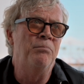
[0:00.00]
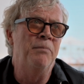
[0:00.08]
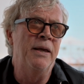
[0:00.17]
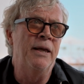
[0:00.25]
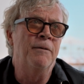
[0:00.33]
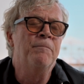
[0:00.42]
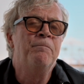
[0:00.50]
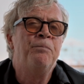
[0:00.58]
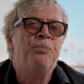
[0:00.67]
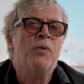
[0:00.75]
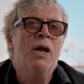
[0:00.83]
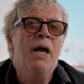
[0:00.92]
me.
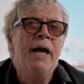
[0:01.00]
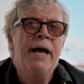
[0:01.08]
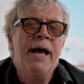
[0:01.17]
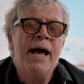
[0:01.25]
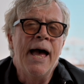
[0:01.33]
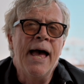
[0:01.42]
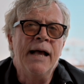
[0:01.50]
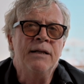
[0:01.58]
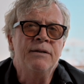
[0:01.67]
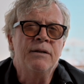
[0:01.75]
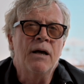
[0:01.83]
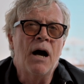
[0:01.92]

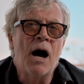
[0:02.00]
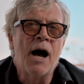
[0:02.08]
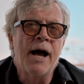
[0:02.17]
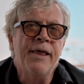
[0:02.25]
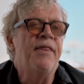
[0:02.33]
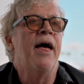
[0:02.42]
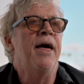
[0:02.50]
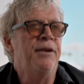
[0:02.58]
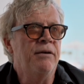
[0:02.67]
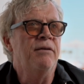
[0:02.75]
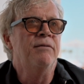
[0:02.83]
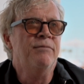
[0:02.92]
And I
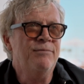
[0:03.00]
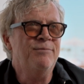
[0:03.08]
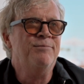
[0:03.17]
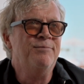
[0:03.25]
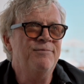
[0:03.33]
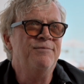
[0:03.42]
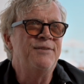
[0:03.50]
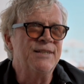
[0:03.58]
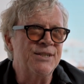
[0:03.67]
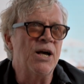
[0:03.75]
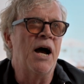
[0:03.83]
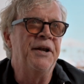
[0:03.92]
then
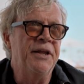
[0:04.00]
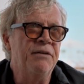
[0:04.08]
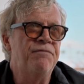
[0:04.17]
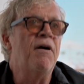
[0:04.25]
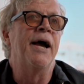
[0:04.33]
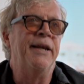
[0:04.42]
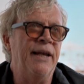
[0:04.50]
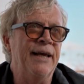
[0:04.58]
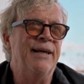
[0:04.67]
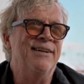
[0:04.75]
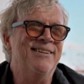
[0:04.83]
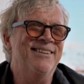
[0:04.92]
decided
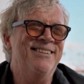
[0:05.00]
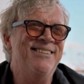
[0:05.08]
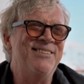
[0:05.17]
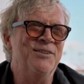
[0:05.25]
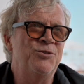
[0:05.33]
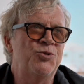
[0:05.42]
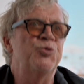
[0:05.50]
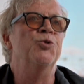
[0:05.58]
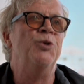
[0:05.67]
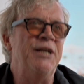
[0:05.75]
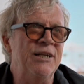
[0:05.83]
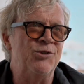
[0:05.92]
finally to
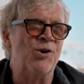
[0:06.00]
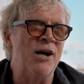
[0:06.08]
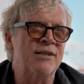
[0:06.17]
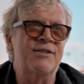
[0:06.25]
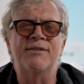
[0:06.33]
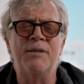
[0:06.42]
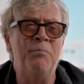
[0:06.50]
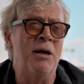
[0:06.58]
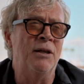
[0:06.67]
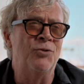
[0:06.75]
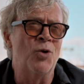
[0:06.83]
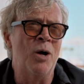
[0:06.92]
truly address the
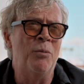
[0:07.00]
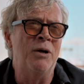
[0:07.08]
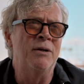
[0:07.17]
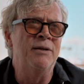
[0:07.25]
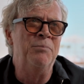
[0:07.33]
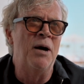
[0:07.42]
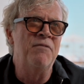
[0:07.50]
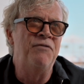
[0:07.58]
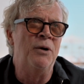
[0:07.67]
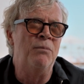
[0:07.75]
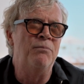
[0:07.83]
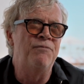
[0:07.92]
melodrama in my
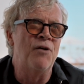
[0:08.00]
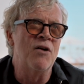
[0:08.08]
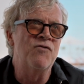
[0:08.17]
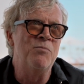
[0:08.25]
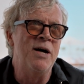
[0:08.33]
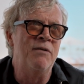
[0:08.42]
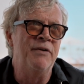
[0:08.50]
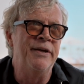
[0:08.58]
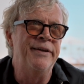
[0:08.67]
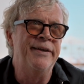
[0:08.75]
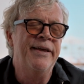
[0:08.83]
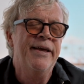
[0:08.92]
film, Far From
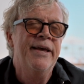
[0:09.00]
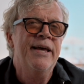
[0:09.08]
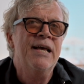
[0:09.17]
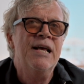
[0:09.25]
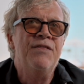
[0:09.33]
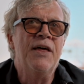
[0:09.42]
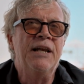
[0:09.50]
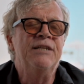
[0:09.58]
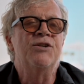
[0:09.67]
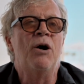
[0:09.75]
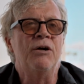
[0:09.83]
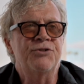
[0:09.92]
Heaven, that
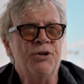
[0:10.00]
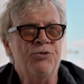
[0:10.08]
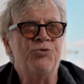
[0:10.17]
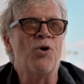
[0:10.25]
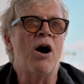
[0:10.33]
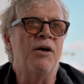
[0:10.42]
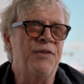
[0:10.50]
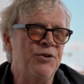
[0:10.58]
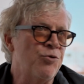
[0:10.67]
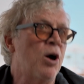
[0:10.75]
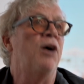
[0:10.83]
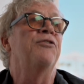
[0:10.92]
is also that
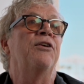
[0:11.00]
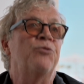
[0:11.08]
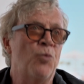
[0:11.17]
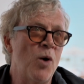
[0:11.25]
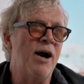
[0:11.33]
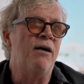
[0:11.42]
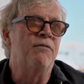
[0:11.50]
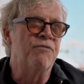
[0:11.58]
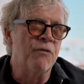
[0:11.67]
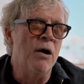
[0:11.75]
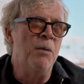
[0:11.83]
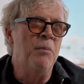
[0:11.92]
draws as well
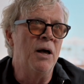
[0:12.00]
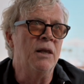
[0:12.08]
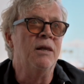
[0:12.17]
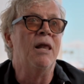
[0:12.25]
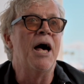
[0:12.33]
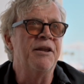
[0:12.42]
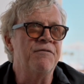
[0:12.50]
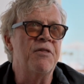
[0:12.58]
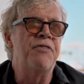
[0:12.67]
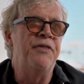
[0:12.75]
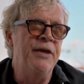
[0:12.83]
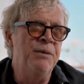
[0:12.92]
from a lot of
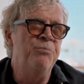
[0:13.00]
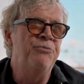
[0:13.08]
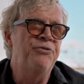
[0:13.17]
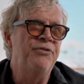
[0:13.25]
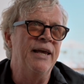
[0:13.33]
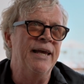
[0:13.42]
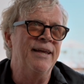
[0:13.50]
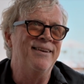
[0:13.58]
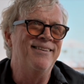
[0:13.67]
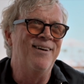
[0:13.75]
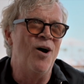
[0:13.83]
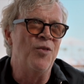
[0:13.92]
the themes
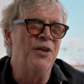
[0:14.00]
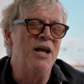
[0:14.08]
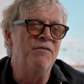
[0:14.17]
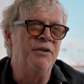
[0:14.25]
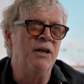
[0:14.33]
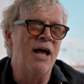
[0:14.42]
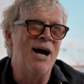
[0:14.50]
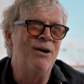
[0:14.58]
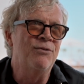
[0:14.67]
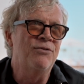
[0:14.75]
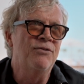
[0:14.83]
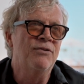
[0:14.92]
in All That Heaven
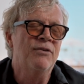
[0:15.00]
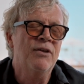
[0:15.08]
Allows.